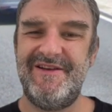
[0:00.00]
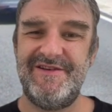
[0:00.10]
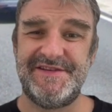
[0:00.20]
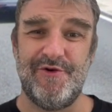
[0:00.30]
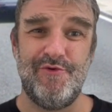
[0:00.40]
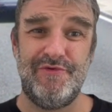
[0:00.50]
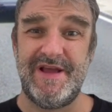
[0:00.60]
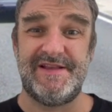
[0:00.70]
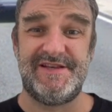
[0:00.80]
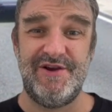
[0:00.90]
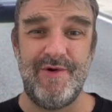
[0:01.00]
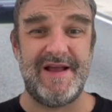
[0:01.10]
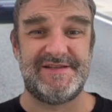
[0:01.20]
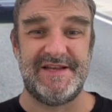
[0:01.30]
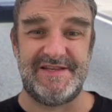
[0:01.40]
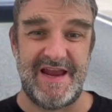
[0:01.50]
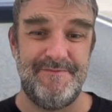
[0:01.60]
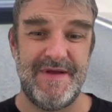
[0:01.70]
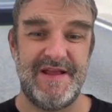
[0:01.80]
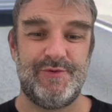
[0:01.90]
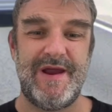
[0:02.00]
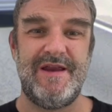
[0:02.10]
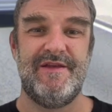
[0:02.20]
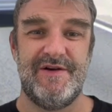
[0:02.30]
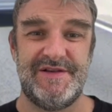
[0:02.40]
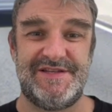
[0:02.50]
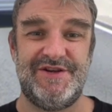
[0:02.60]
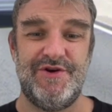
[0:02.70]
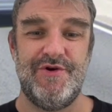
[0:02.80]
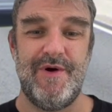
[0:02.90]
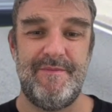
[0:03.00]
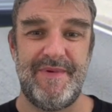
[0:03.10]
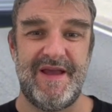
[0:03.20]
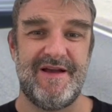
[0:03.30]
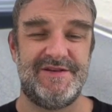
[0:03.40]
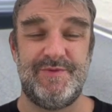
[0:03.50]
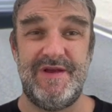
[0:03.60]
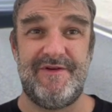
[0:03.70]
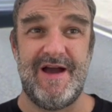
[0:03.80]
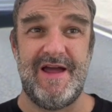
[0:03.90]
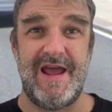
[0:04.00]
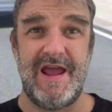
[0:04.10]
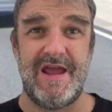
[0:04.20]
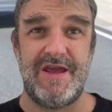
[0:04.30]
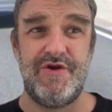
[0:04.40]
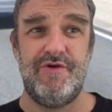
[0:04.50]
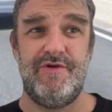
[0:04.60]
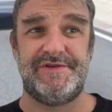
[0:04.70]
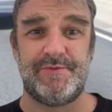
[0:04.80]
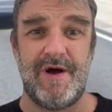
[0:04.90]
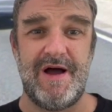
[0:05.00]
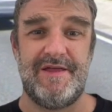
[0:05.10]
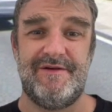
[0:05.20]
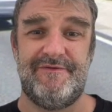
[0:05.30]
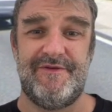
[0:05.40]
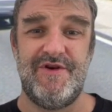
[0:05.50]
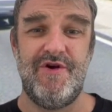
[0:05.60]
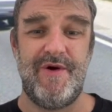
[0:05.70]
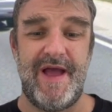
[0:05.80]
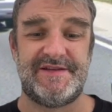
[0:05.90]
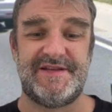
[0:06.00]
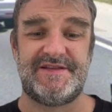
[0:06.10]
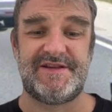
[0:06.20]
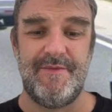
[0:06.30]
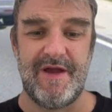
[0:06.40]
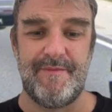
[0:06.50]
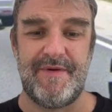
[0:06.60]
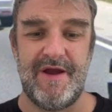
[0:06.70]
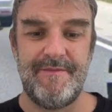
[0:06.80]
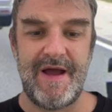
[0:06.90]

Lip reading: There's only 2 exits in between those two because we've got a huge swath of no exits coming up here.